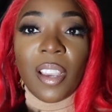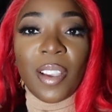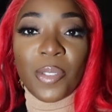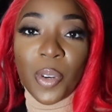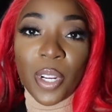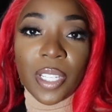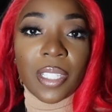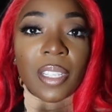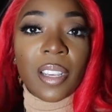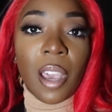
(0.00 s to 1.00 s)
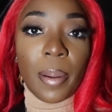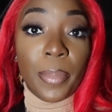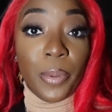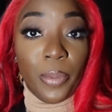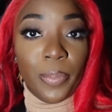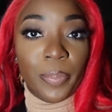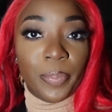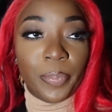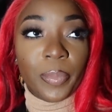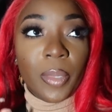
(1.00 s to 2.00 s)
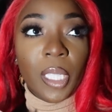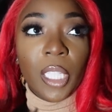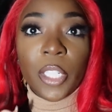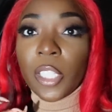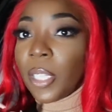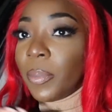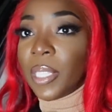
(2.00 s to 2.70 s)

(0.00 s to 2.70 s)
Of course, got a boot. Literally